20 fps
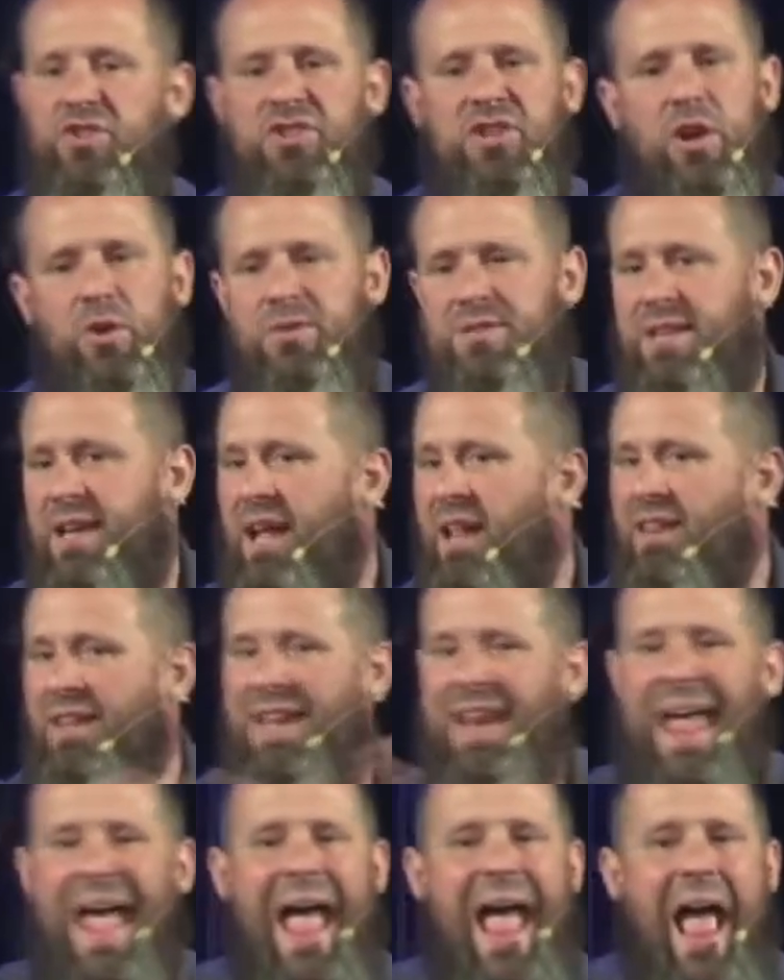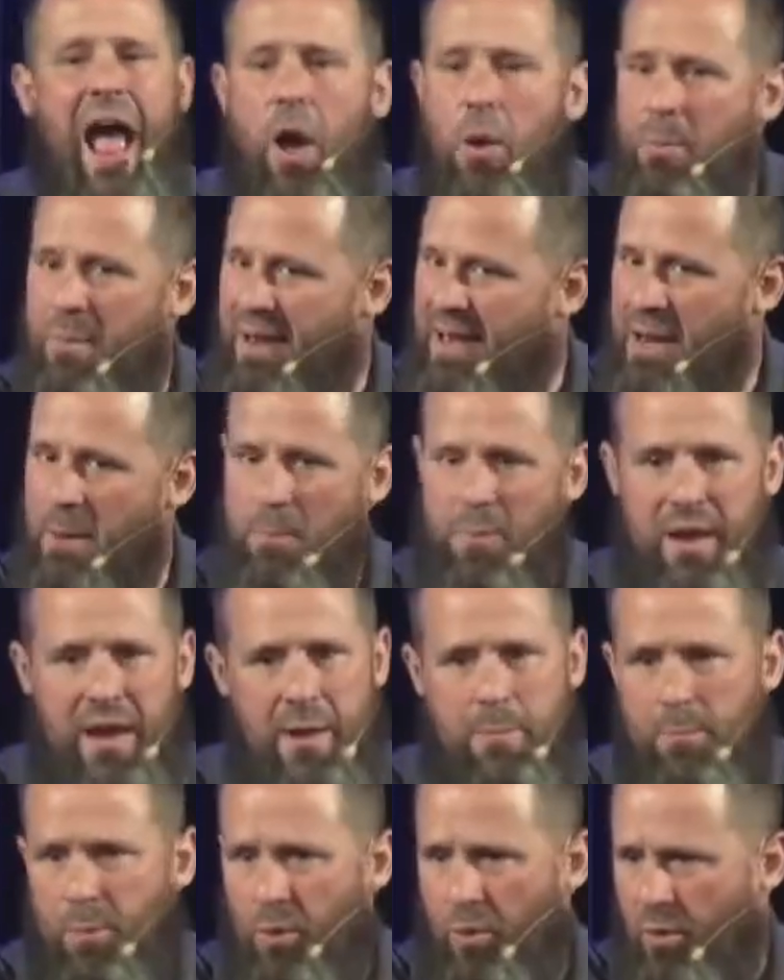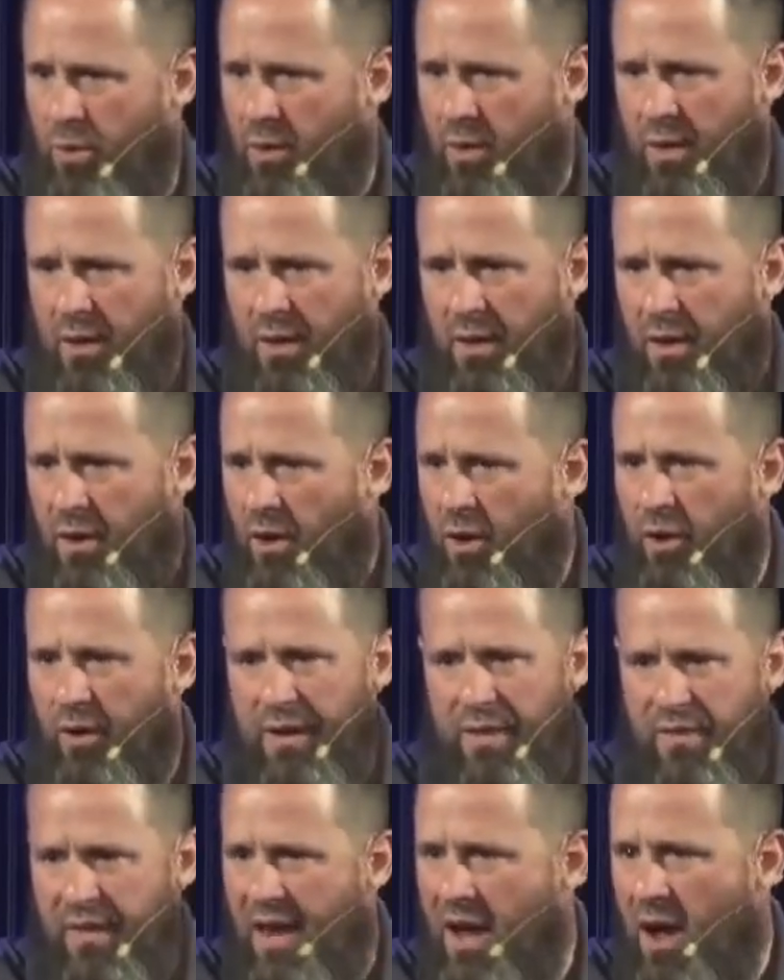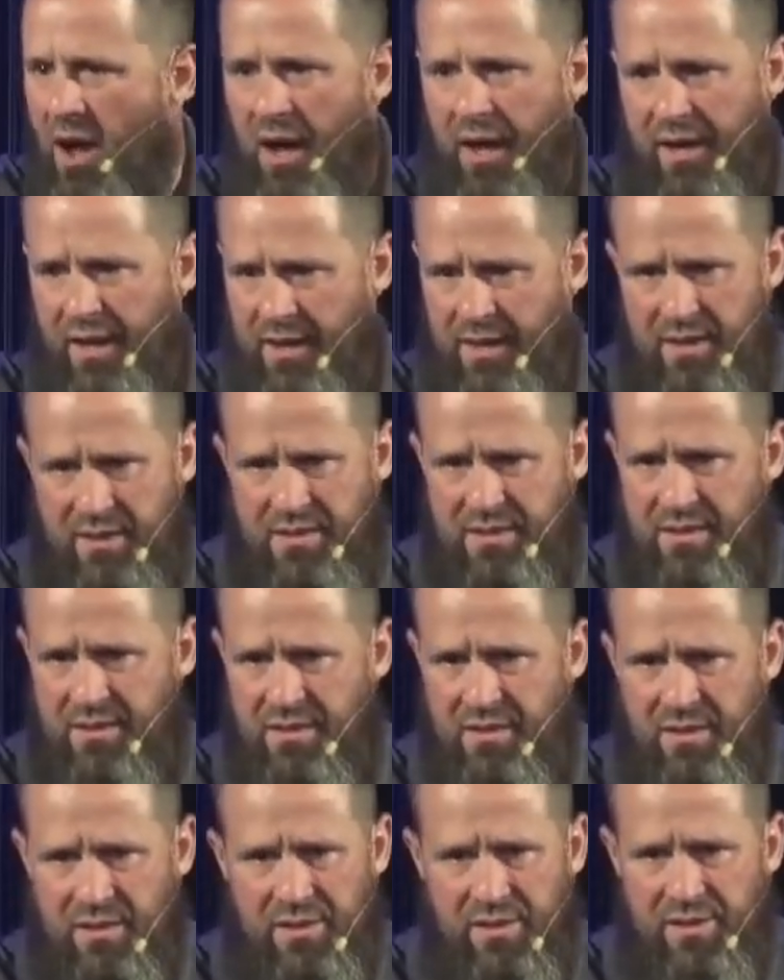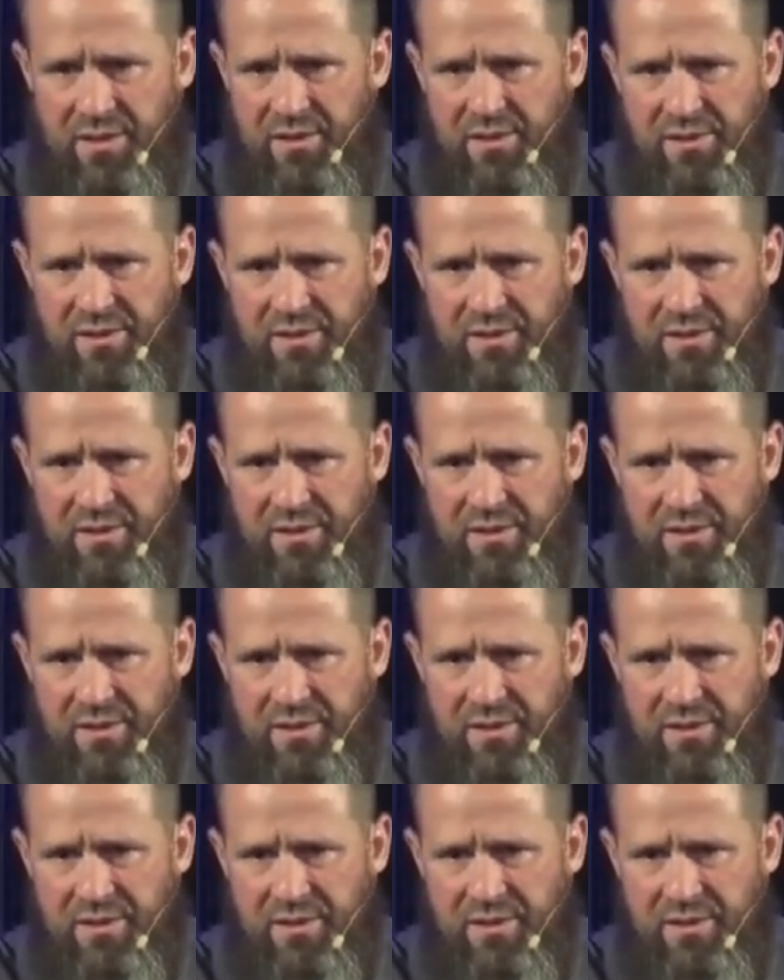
There's no telling how many people are in the audience.